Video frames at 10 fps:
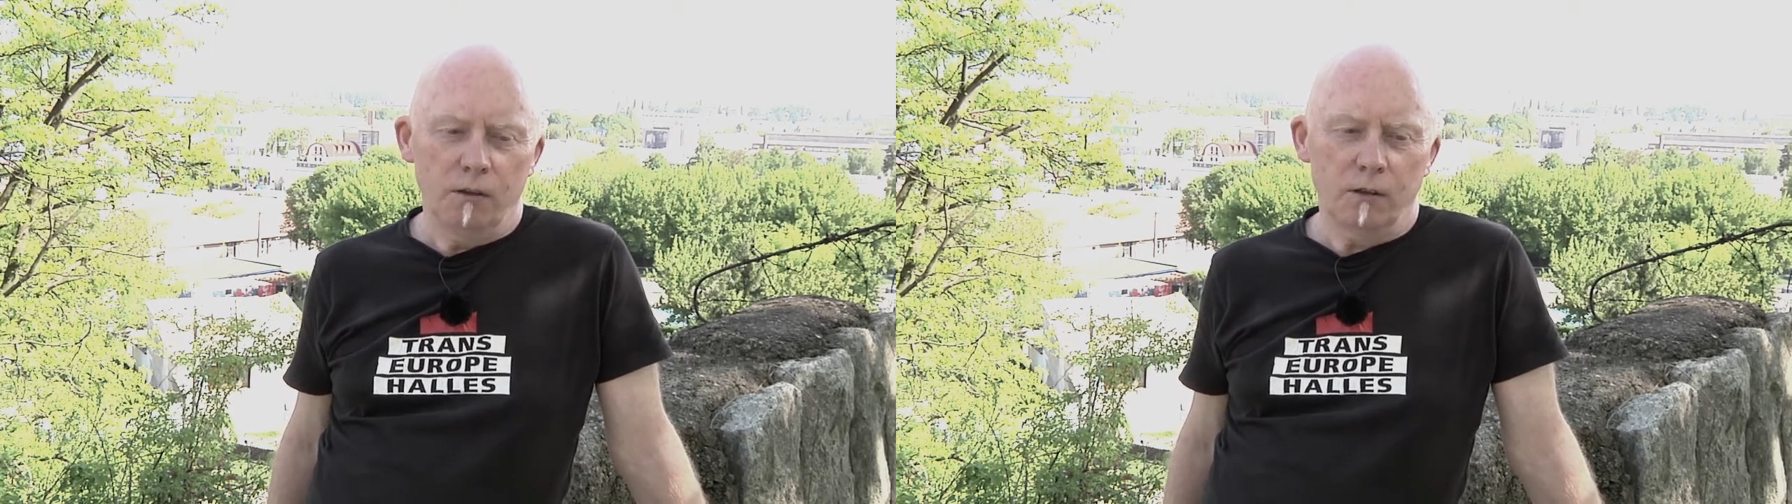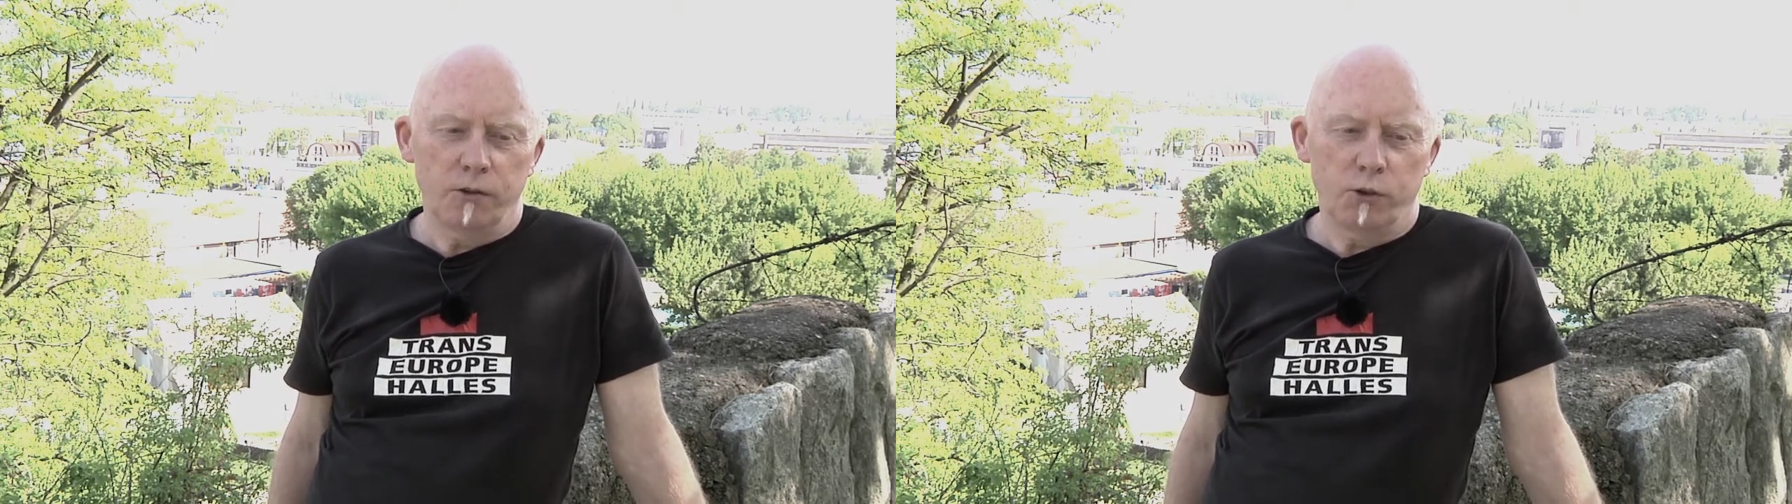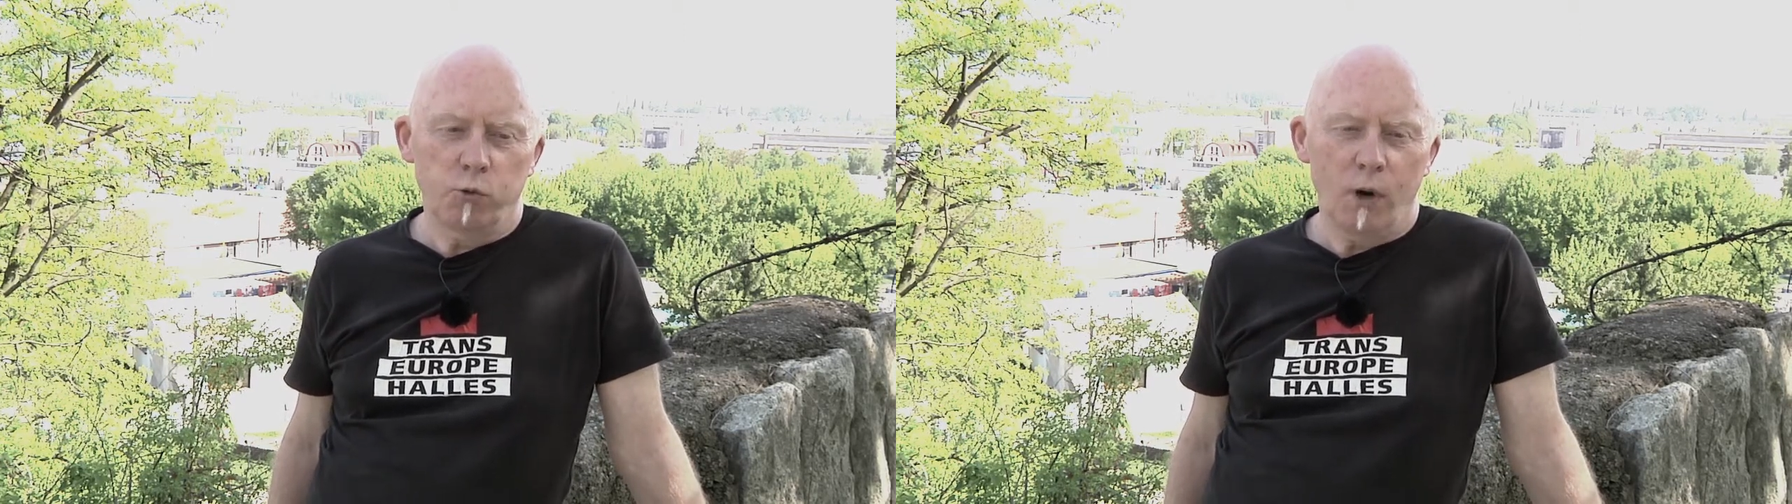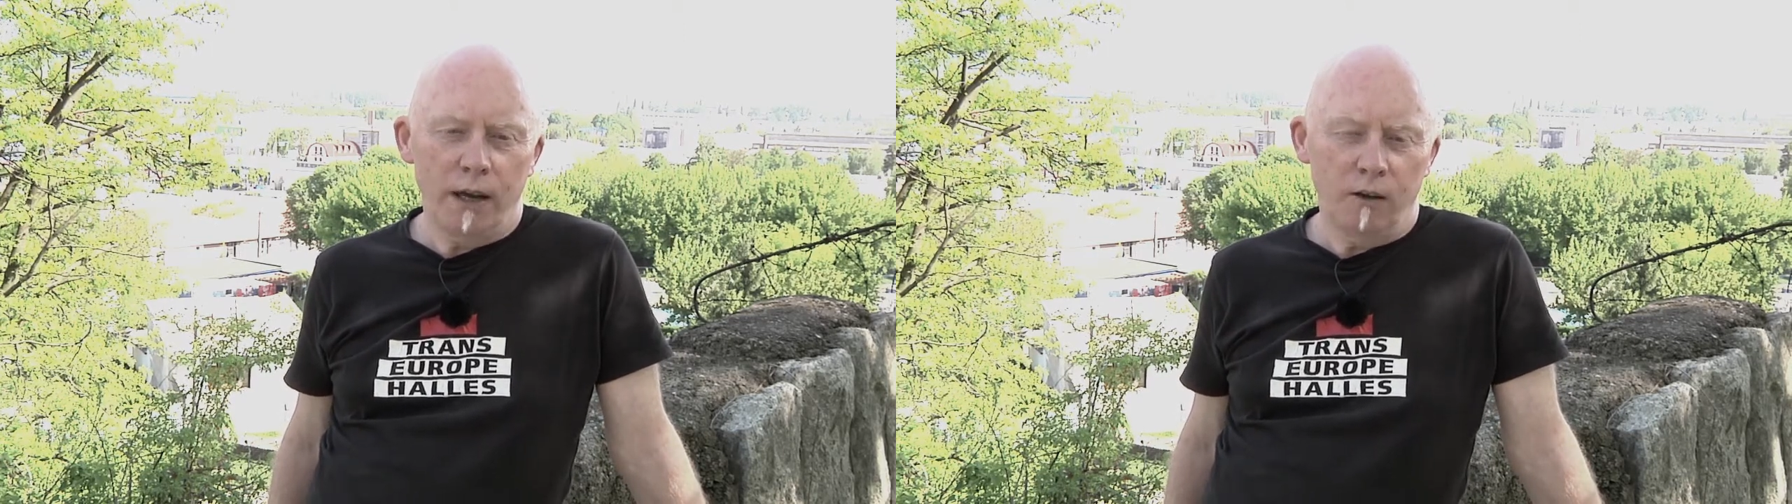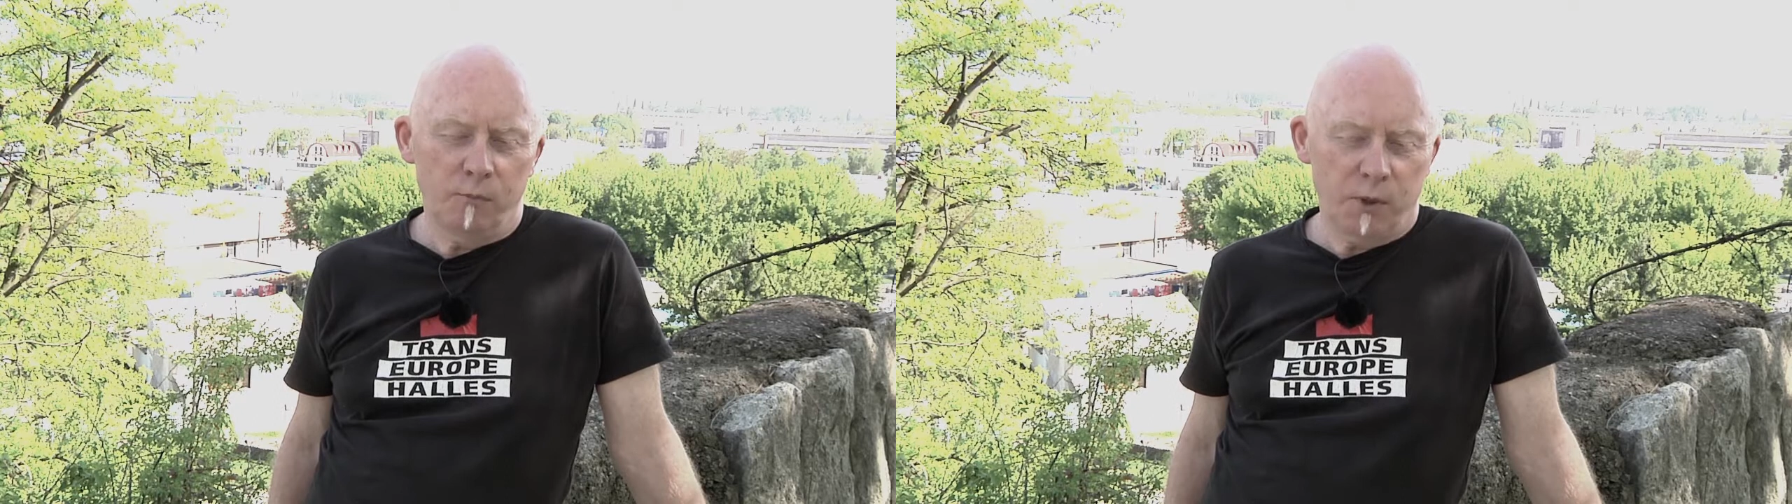There's
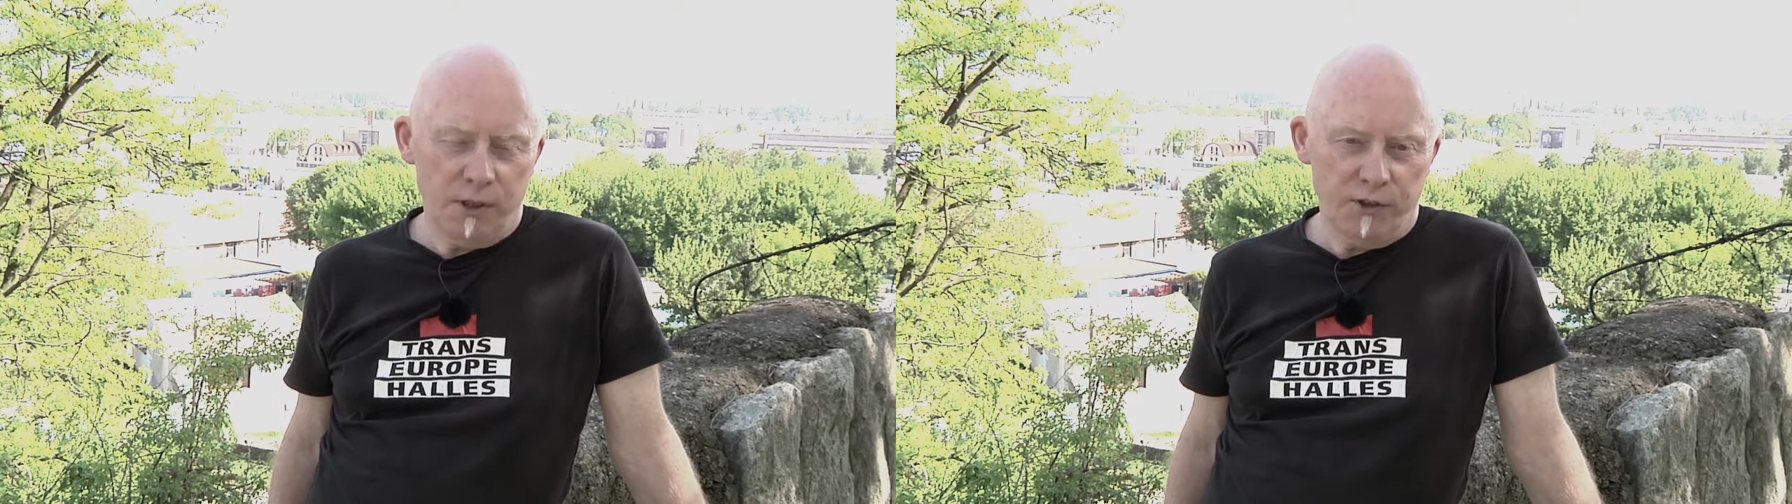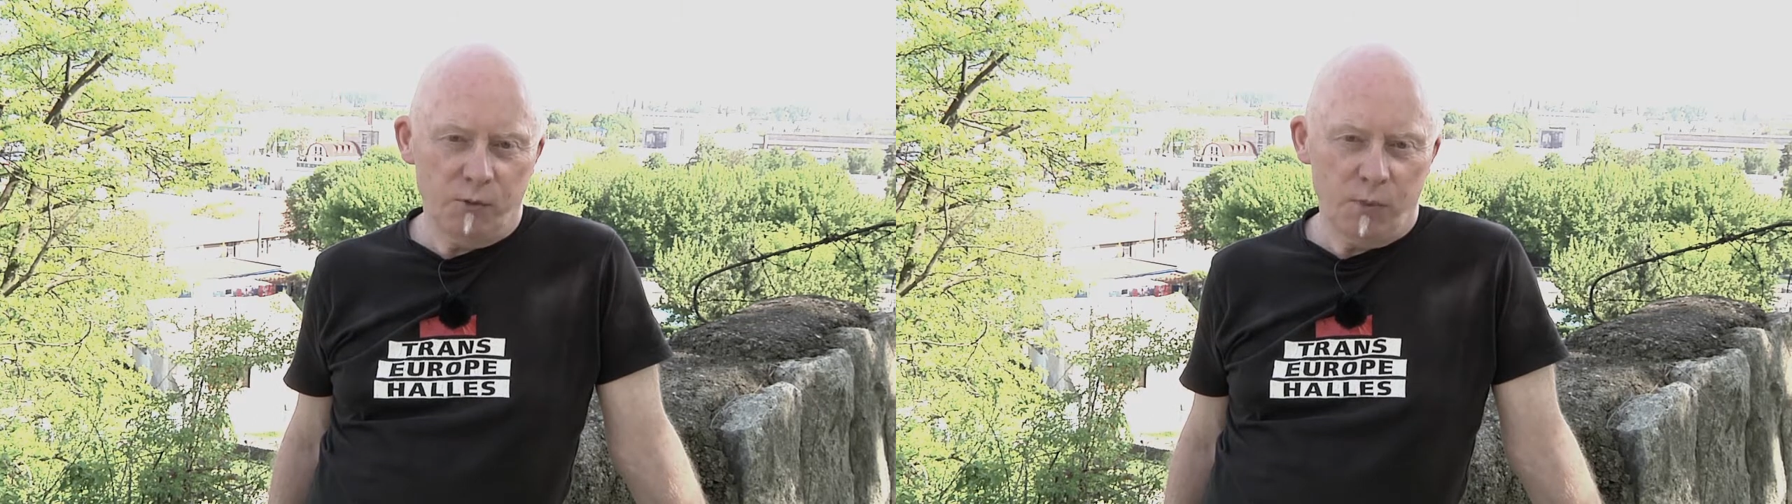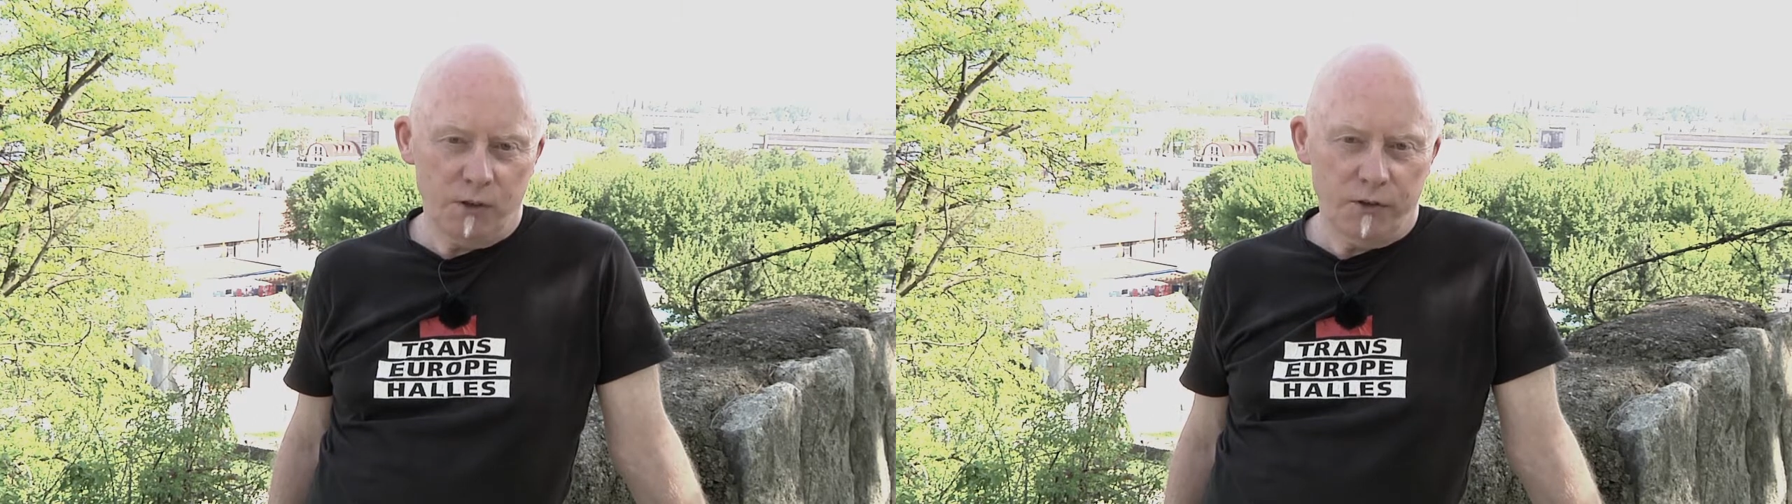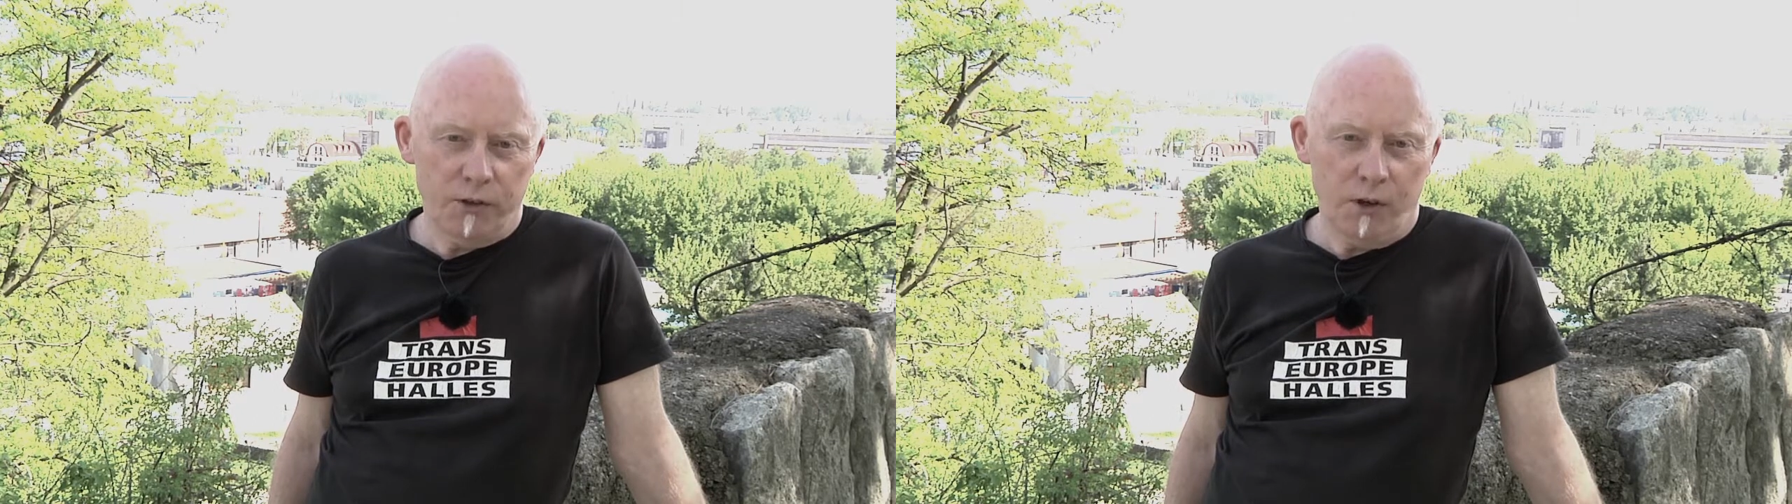12 participants